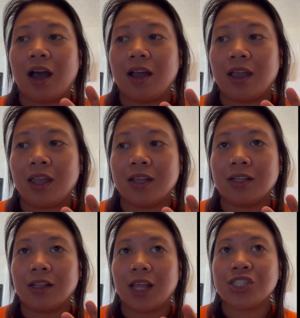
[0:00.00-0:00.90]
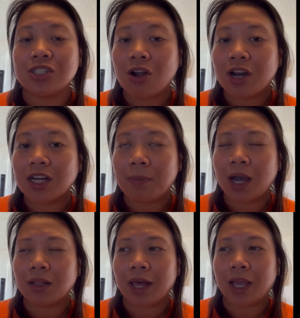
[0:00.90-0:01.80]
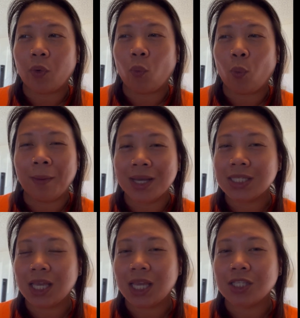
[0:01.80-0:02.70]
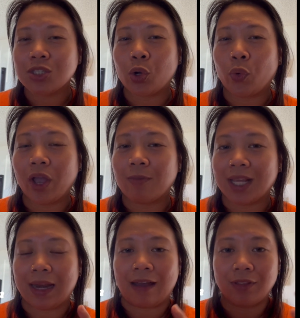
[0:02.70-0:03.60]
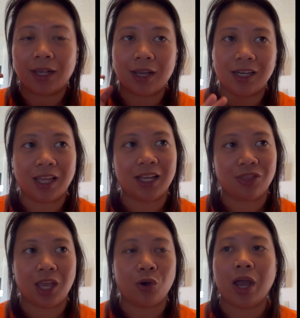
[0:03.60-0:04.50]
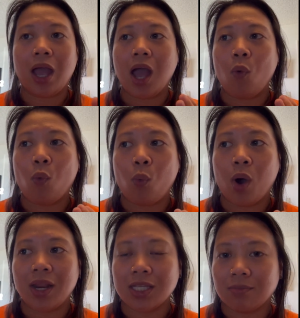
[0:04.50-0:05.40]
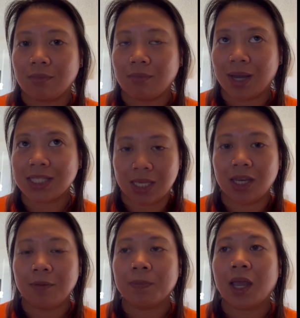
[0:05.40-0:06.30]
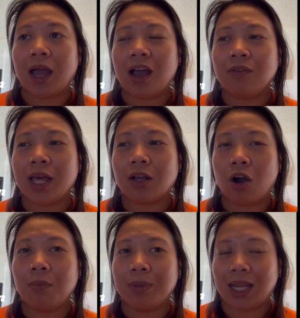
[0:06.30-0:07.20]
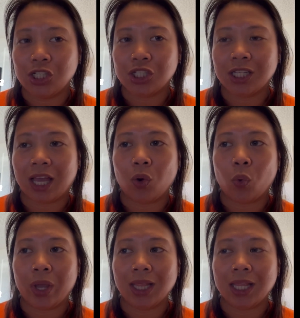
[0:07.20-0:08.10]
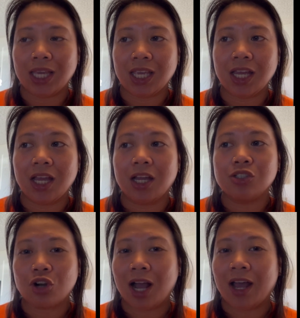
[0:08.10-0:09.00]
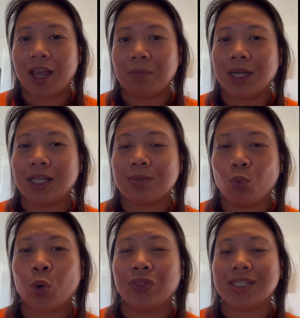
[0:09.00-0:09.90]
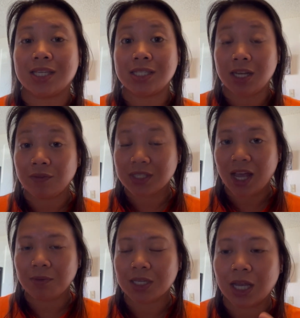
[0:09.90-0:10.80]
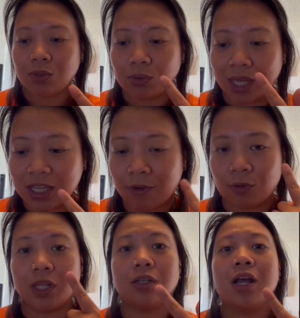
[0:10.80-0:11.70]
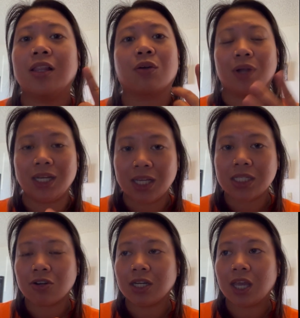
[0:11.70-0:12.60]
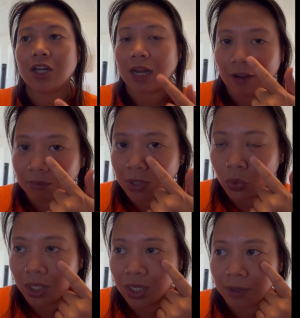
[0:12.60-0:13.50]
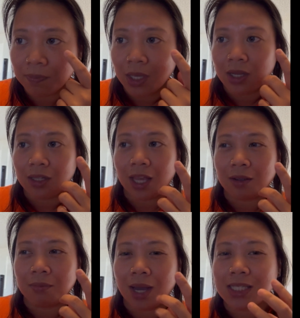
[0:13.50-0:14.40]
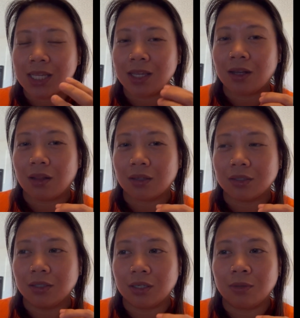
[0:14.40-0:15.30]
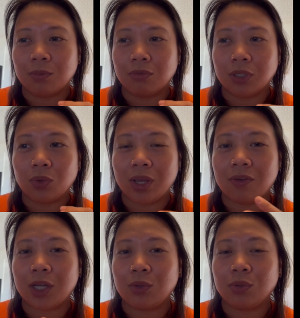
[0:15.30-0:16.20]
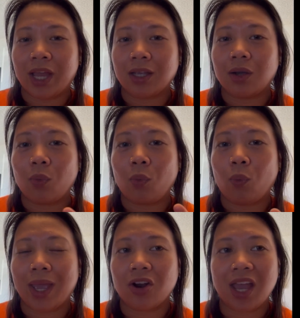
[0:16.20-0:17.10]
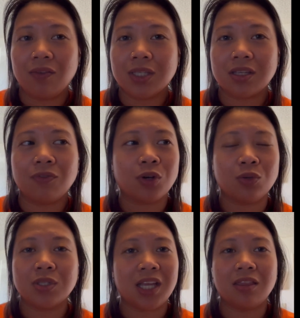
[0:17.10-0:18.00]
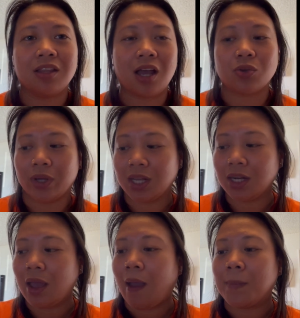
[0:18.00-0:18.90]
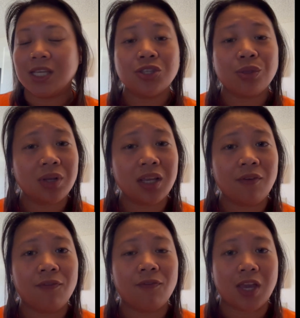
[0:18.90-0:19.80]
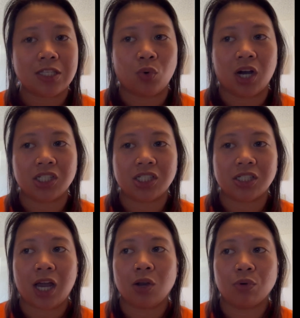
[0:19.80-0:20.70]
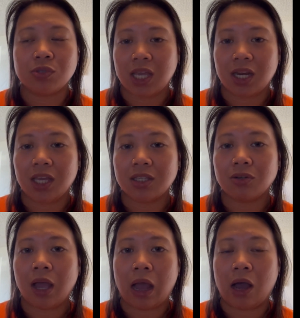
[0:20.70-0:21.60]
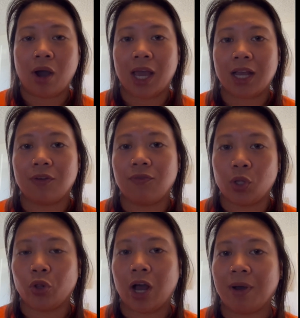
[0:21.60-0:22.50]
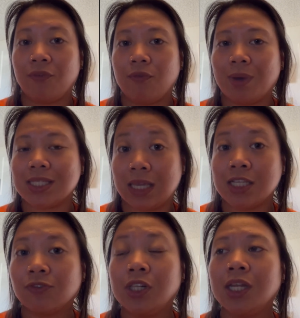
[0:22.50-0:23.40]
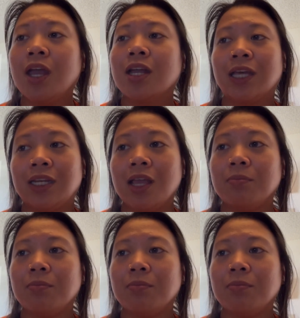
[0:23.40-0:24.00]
And let's start about like what my skin, so everybody can have like kind of like a thing on what is my skin. I have like combination like oily, dry, but it's more on the sensitive side because I do like suffer from like redness here and there. Then I have Milia. Like my skin get clogged up real quick if I do like wear heavy stuff or use anything that has oil in it. This three face wash, I rotate it on how I kind of feel, how my skin is feeling that day.